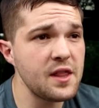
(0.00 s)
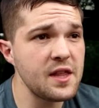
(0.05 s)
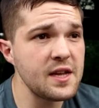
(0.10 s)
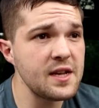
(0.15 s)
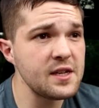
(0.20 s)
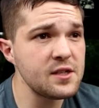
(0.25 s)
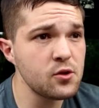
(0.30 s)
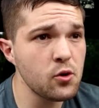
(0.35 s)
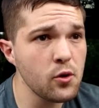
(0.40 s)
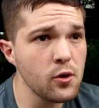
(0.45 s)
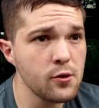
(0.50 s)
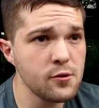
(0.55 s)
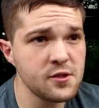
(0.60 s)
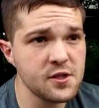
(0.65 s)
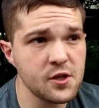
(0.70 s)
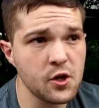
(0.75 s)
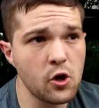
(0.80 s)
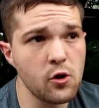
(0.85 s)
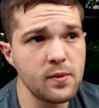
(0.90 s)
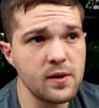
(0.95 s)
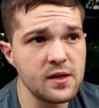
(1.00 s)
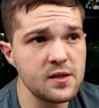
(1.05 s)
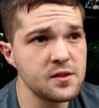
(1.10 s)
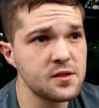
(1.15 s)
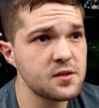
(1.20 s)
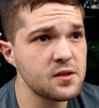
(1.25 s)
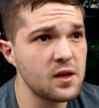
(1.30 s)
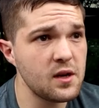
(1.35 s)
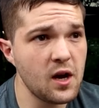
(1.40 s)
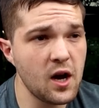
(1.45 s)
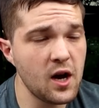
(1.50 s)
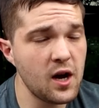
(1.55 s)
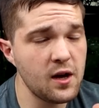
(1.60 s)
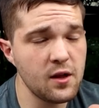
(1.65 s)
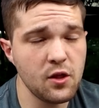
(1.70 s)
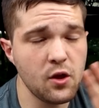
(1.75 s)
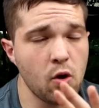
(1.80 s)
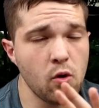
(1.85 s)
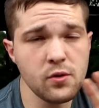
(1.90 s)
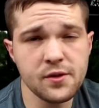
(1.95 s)
the Toyota
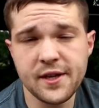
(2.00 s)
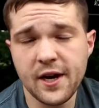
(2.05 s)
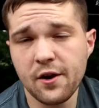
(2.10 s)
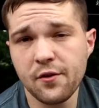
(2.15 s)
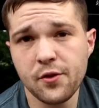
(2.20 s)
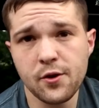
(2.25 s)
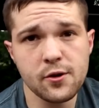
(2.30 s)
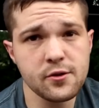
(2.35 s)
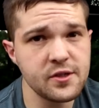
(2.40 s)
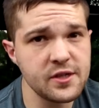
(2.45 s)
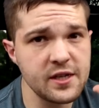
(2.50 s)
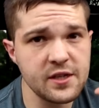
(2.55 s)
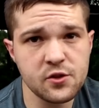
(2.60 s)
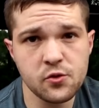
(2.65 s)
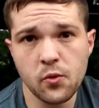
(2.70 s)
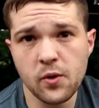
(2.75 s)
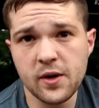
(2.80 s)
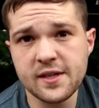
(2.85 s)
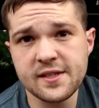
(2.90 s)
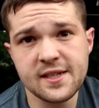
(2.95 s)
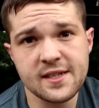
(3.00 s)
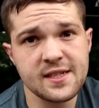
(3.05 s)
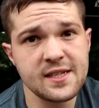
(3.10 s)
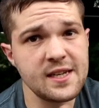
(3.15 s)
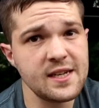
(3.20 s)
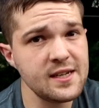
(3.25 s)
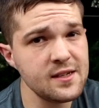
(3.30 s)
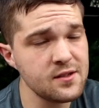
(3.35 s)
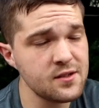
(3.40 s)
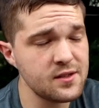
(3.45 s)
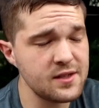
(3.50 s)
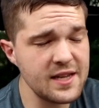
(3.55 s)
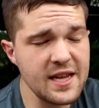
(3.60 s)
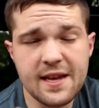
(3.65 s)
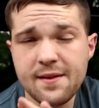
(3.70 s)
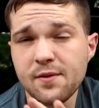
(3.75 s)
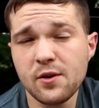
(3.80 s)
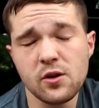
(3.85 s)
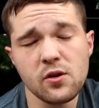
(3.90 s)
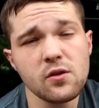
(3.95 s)
Tacomas, the whole entire third gen, 2016,
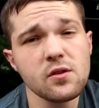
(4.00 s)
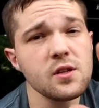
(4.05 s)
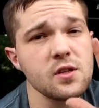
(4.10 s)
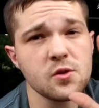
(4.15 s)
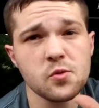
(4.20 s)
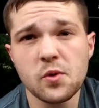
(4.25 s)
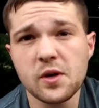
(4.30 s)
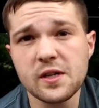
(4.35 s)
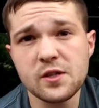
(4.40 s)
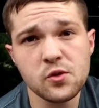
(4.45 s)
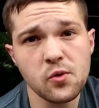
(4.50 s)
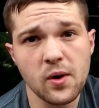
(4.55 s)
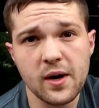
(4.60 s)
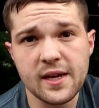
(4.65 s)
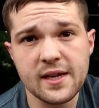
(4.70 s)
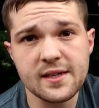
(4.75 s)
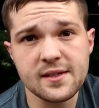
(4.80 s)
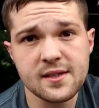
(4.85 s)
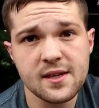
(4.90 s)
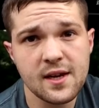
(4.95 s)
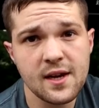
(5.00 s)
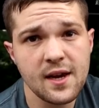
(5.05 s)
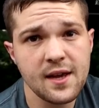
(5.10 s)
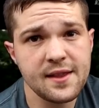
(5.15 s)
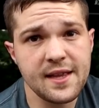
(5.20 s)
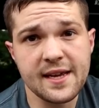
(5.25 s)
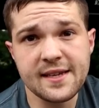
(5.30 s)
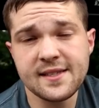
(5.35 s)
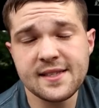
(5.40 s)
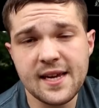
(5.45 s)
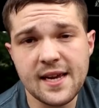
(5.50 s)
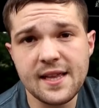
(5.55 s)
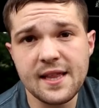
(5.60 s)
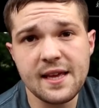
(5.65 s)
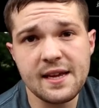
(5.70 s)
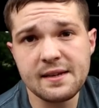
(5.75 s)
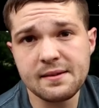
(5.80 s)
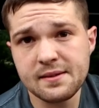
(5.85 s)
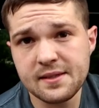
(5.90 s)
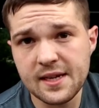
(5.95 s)
even on the 2020s, they say
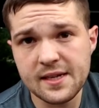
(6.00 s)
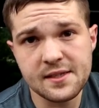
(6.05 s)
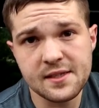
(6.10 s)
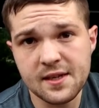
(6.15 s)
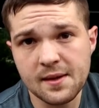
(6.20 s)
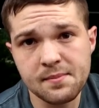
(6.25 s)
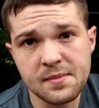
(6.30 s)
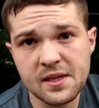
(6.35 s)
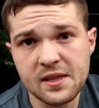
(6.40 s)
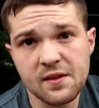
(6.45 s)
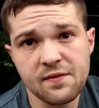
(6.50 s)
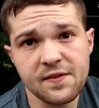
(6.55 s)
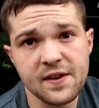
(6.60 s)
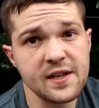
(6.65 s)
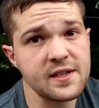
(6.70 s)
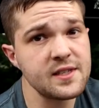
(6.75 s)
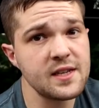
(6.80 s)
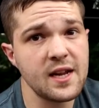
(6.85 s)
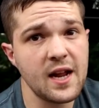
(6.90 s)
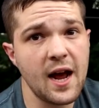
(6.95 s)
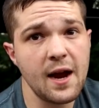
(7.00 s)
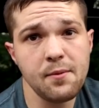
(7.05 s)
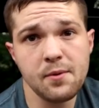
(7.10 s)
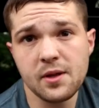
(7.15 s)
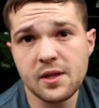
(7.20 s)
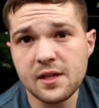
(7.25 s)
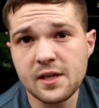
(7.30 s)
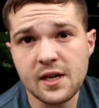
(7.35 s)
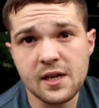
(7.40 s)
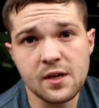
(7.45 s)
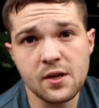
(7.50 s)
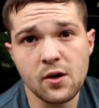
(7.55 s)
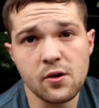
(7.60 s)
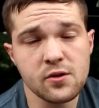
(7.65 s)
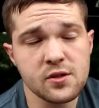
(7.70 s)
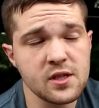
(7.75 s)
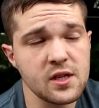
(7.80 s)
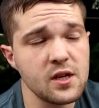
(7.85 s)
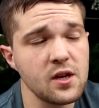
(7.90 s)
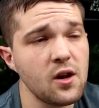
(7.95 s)
they did something to fix it. I really didn't
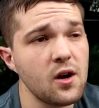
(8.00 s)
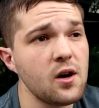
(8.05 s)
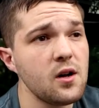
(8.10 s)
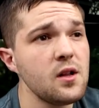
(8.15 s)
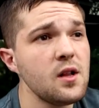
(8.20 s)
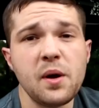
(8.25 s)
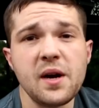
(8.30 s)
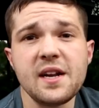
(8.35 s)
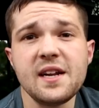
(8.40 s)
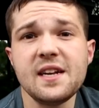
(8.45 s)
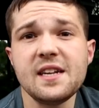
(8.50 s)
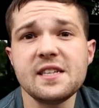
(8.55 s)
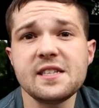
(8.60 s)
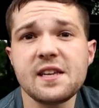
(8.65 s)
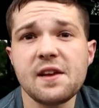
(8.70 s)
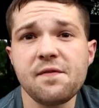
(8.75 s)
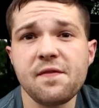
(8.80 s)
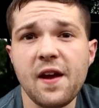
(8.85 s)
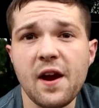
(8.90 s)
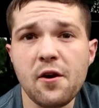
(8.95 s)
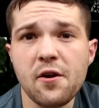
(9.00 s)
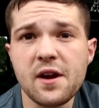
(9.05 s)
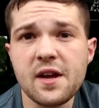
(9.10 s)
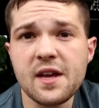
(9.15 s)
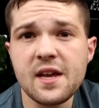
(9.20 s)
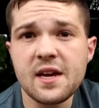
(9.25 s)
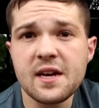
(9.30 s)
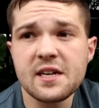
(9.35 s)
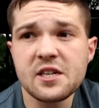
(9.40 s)
notice it at all, but it is a very